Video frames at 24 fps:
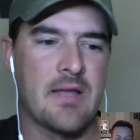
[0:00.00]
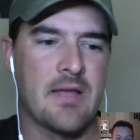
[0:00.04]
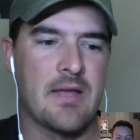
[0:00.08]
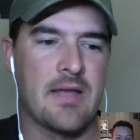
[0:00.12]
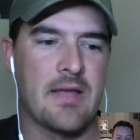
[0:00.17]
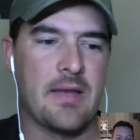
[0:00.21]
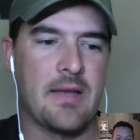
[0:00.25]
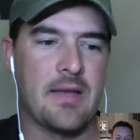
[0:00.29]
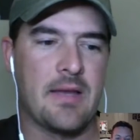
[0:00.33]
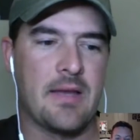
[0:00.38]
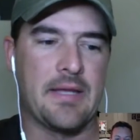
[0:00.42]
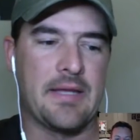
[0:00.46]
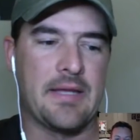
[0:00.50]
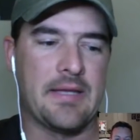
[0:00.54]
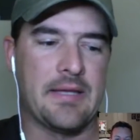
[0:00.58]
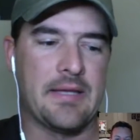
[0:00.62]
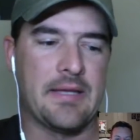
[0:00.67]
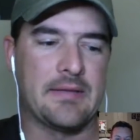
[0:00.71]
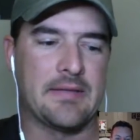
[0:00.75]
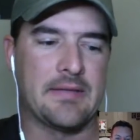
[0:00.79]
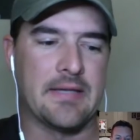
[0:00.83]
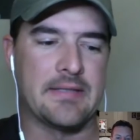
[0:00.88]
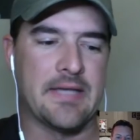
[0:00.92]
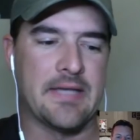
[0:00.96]
oh, I mean, it,
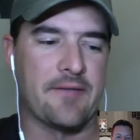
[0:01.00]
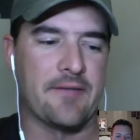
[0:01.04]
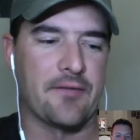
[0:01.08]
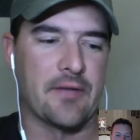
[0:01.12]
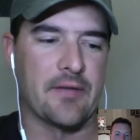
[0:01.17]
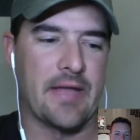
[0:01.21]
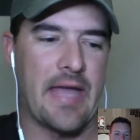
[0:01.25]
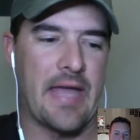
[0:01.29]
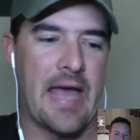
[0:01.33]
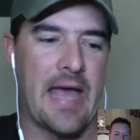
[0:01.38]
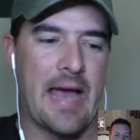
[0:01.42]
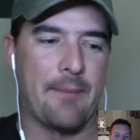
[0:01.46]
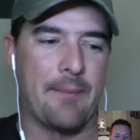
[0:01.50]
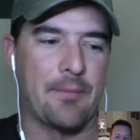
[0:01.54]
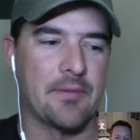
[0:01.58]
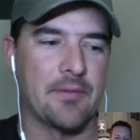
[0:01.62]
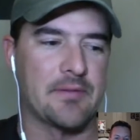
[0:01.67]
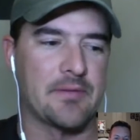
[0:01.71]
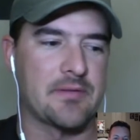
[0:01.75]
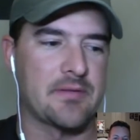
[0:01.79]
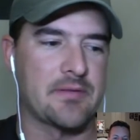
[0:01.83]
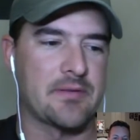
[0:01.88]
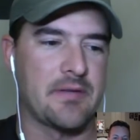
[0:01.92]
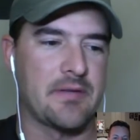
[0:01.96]
it, definitely
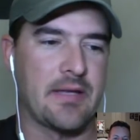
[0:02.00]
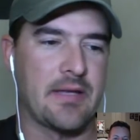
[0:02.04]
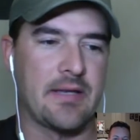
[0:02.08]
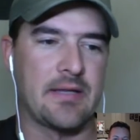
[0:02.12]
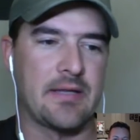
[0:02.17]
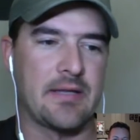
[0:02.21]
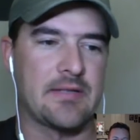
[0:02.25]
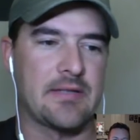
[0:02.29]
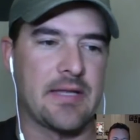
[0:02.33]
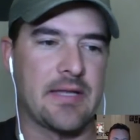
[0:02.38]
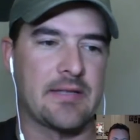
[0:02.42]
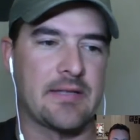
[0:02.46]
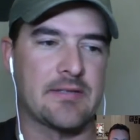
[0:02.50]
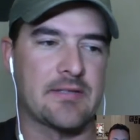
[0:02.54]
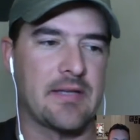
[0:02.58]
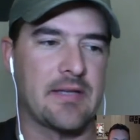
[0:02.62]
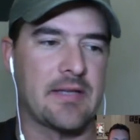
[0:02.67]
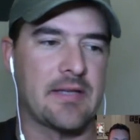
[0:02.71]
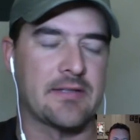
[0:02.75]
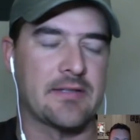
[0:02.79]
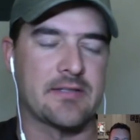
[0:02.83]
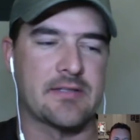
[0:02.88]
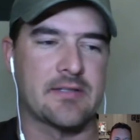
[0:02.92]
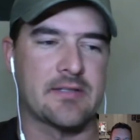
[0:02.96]
happens, and it, it's
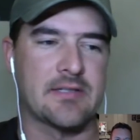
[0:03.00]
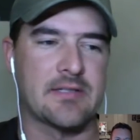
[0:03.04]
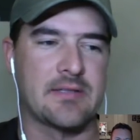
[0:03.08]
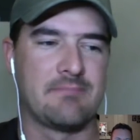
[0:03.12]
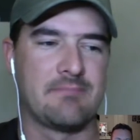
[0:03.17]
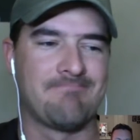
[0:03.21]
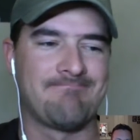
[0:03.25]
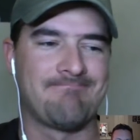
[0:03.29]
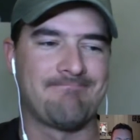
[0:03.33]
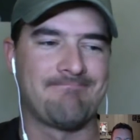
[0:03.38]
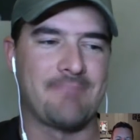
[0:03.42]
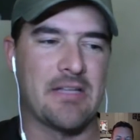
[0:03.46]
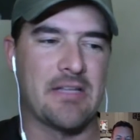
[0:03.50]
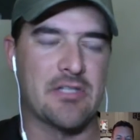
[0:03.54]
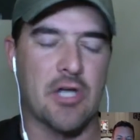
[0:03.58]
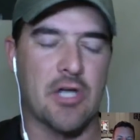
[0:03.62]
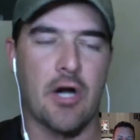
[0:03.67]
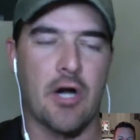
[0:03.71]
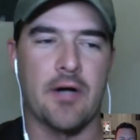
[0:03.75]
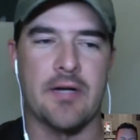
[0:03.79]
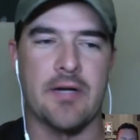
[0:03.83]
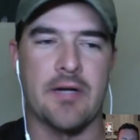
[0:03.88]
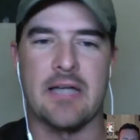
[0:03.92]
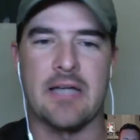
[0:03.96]
it's it's
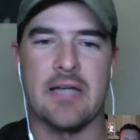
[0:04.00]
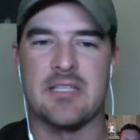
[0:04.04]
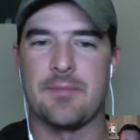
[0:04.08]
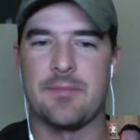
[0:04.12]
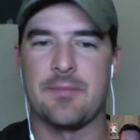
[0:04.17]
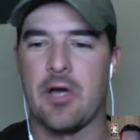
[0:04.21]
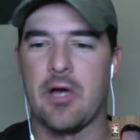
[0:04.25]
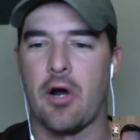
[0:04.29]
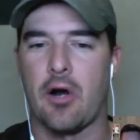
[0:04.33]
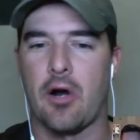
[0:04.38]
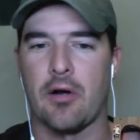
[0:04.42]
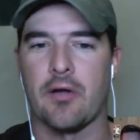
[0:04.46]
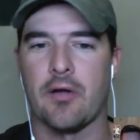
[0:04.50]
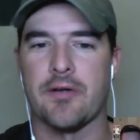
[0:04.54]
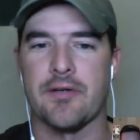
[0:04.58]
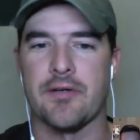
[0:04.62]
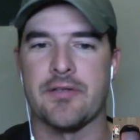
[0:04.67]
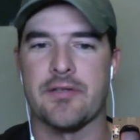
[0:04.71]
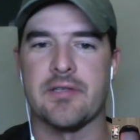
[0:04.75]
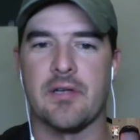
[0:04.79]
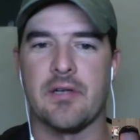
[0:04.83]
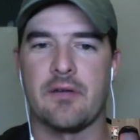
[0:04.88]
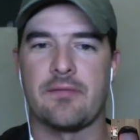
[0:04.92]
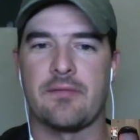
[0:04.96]
hard not to be hard on
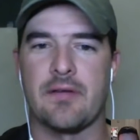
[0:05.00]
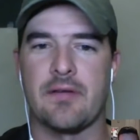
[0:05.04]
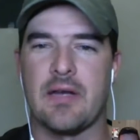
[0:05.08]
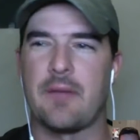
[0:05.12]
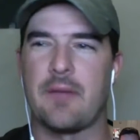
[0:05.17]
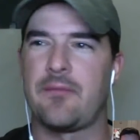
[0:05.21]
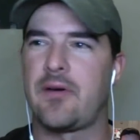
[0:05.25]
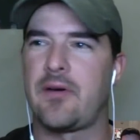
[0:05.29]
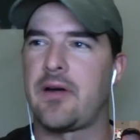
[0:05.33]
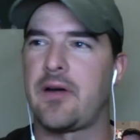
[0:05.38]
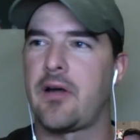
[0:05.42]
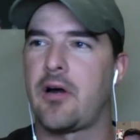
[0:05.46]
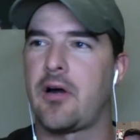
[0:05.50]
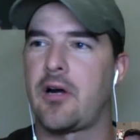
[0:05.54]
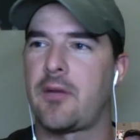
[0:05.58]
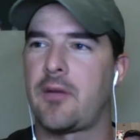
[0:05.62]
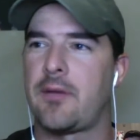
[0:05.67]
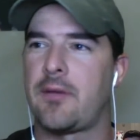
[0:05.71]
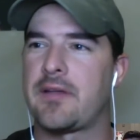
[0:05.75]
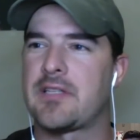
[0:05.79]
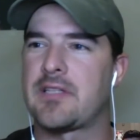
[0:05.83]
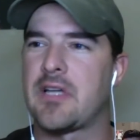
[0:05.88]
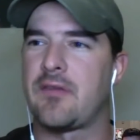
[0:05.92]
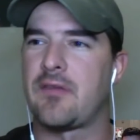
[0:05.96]
yourself. And I'm very hard on
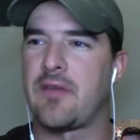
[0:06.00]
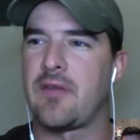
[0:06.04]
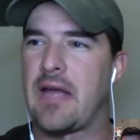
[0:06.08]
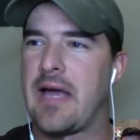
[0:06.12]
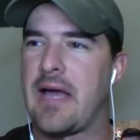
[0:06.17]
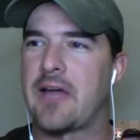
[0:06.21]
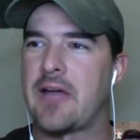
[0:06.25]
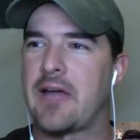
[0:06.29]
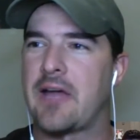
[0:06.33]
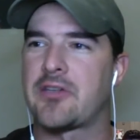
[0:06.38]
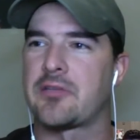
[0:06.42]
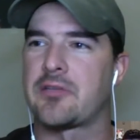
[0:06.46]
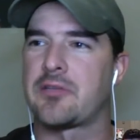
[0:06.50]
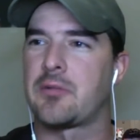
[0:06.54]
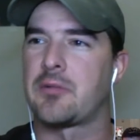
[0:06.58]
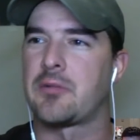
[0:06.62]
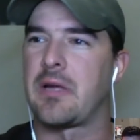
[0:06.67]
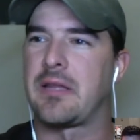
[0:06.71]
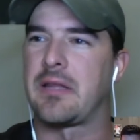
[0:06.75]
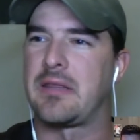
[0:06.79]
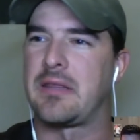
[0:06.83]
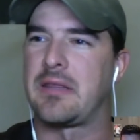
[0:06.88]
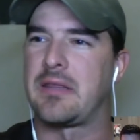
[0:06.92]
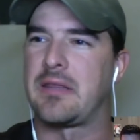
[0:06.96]
myself. And actually, when I
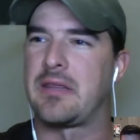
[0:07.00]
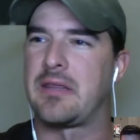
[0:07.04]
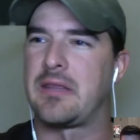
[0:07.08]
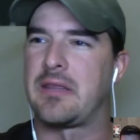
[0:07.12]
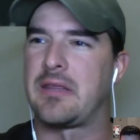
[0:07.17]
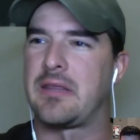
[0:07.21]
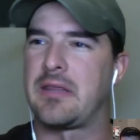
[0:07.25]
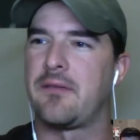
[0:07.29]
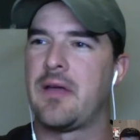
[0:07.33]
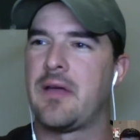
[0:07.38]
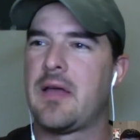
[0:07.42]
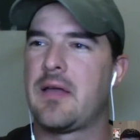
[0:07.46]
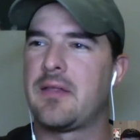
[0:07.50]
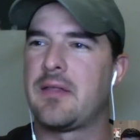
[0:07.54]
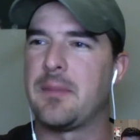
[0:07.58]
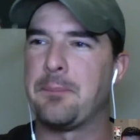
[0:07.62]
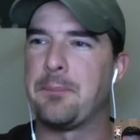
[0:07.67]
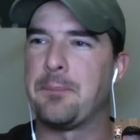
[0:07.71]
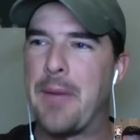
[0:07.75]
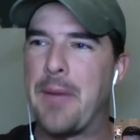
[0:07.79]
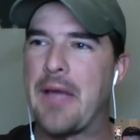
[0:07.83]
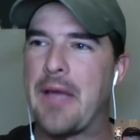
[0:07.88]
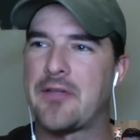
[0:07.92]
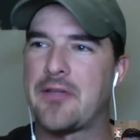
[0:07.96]
think of the
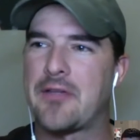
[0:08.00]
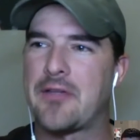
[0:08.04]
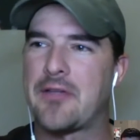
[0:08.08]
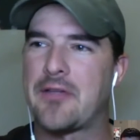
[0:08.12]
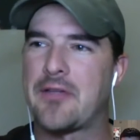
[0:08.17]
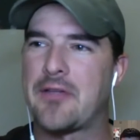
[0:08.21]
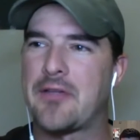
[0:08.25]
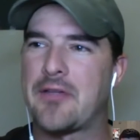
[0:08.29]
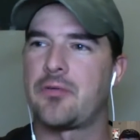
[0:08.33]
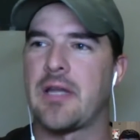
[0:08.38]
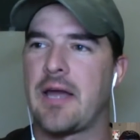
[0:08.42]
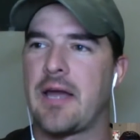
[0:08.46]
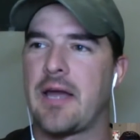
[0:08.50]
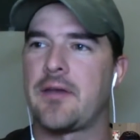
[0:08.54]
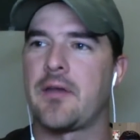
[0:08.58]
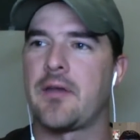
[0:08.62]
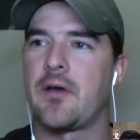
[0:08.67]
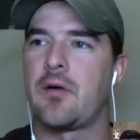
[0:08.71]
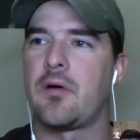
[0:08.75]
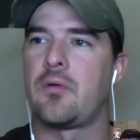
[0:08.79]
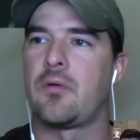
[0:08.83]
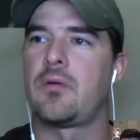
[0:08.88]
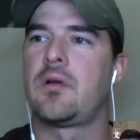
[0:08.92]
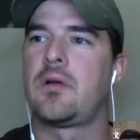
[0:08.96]
best shooters that I
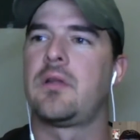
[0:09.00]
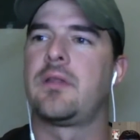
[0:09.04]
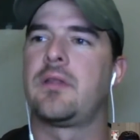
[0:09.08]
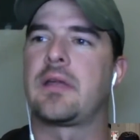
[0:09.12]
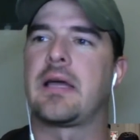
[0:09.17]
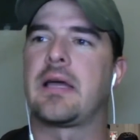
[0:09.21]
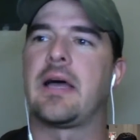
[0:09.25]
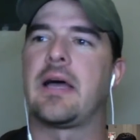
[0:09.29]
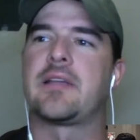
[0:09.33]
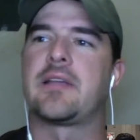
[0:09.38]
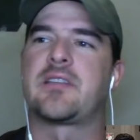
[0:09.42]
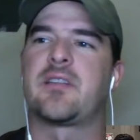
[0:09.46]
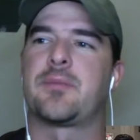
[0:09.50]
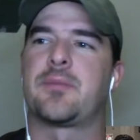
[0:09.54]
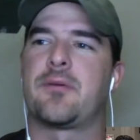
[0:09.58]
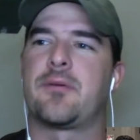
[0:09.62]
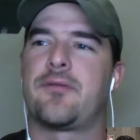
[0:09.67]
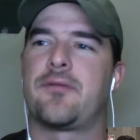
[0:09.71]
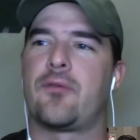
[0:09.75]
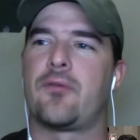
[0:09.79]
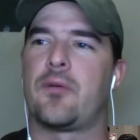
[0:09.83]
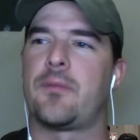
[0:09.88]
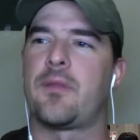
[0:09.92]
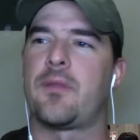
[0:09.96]
know, the guys that
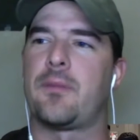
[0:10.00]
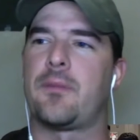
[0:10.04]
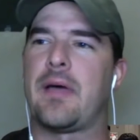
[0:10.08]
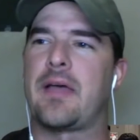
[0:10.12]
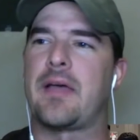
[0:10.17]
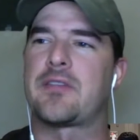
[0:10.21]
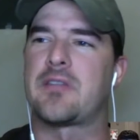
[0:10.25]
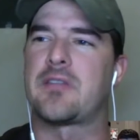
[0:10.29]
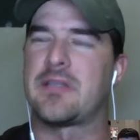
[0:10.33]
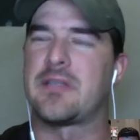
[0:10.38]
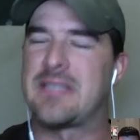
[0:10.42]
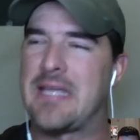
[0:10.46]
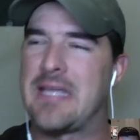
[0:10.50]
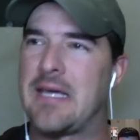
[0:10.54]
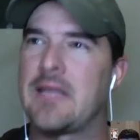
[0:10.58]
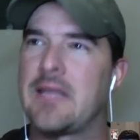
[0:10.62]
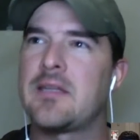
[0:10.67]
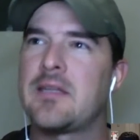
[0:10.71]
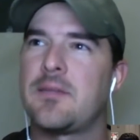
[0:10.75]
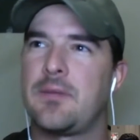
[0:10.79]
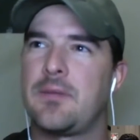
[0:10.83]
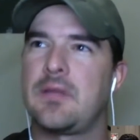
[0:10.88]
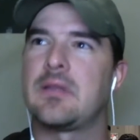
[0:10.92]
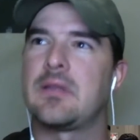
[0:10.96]
perform the best,
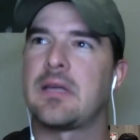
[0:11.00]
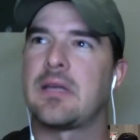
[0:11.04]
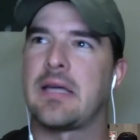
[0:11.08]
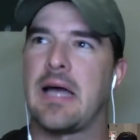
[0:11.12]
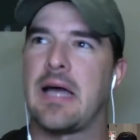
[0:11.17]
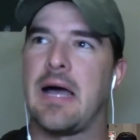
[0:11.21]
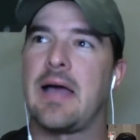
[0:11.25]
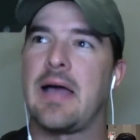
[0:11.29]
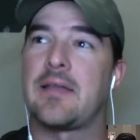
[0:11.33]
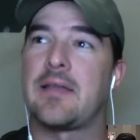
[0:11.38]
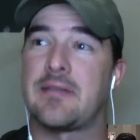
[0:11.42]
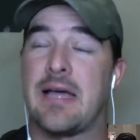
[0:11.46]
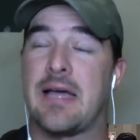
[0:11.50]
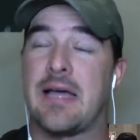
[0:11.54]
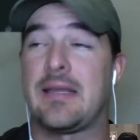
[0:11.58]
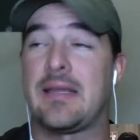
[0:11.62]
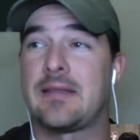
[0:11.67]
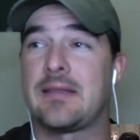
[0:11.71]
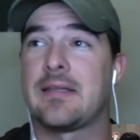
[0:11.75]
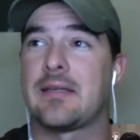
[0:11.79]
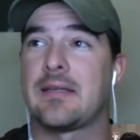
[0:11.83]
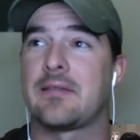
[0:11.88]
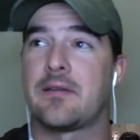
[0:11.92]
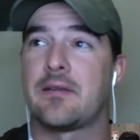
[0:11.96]
tend to be the guys I
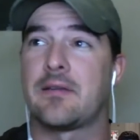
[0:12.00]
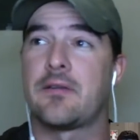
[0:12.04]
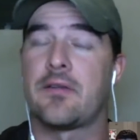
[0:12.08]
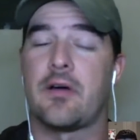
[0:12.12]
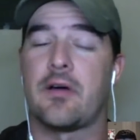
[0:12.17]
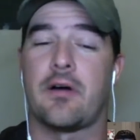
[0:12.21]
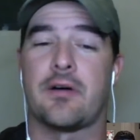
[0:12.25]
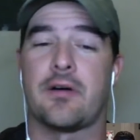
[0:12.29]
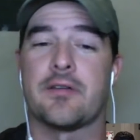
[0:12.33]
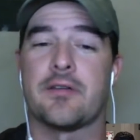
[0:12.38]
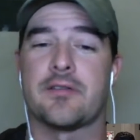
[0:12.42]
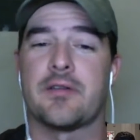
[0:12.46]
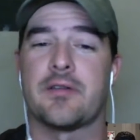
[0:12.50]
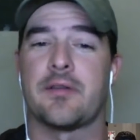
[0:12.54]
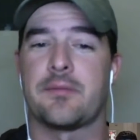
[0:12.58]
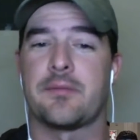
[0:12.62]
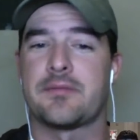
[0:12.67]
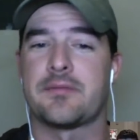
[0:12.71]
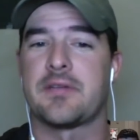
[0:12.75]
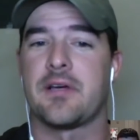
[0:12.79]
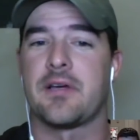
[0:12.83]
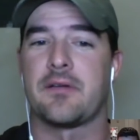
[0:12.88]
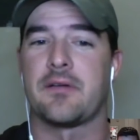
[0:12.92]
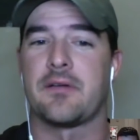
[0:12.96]
think that are the hardest on
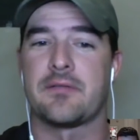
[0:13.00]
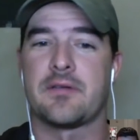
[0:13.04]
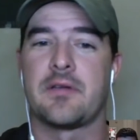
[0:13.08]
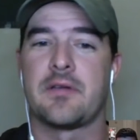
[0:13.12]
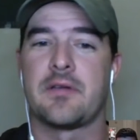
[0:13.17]
themselves.